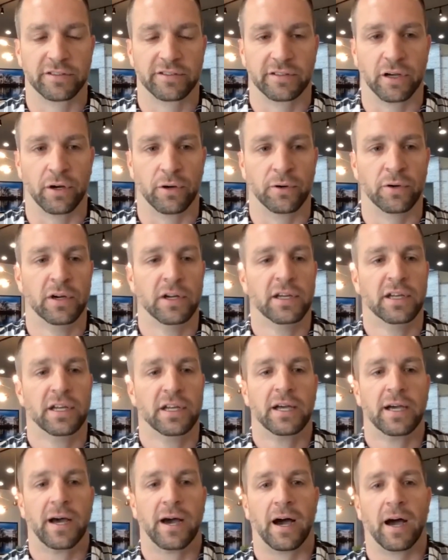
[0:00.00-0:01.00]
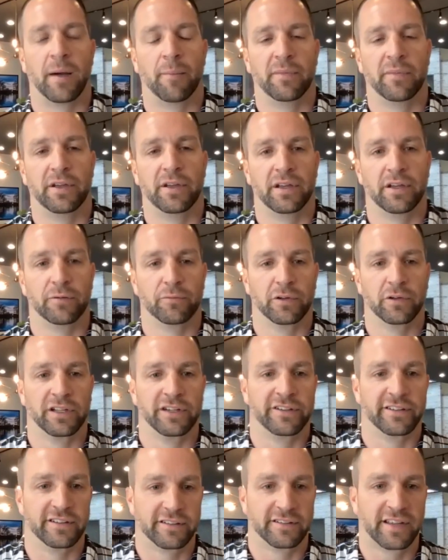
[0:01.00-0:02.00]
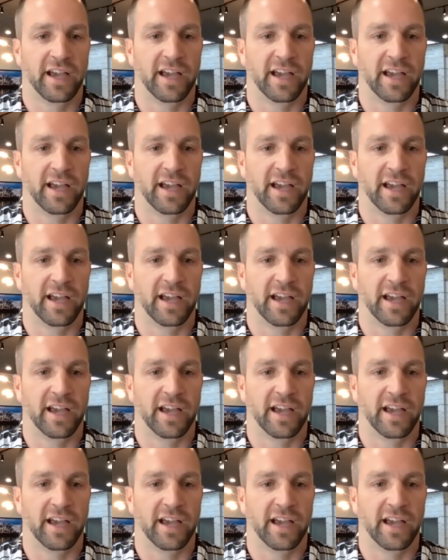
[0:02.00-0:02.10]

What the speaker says: So it really just